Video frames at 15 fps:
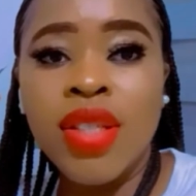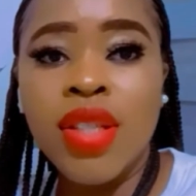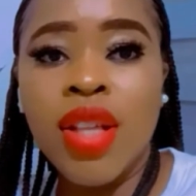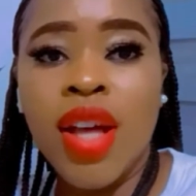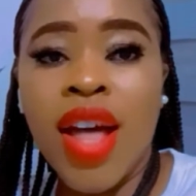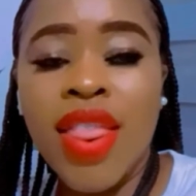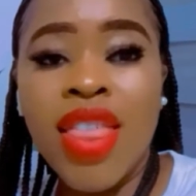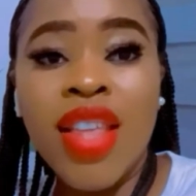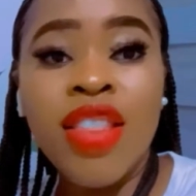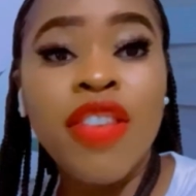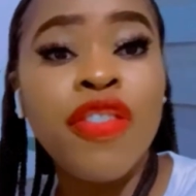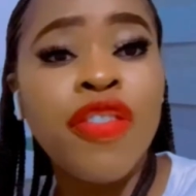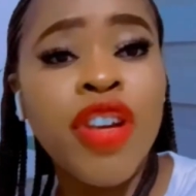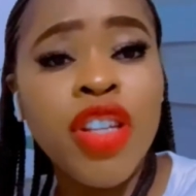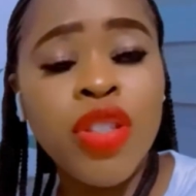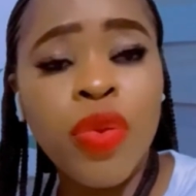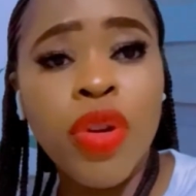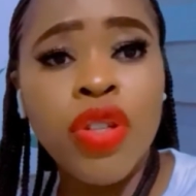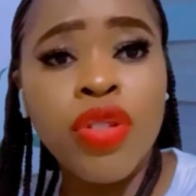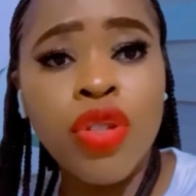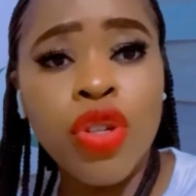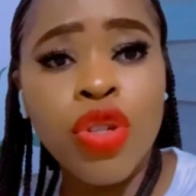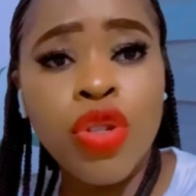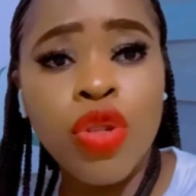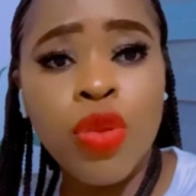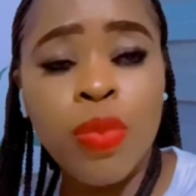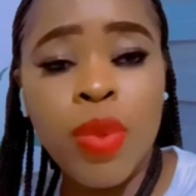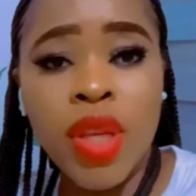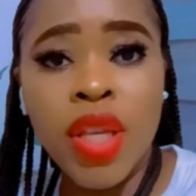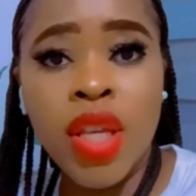I think the first question should
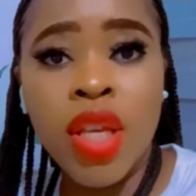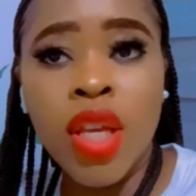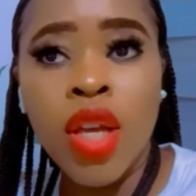be,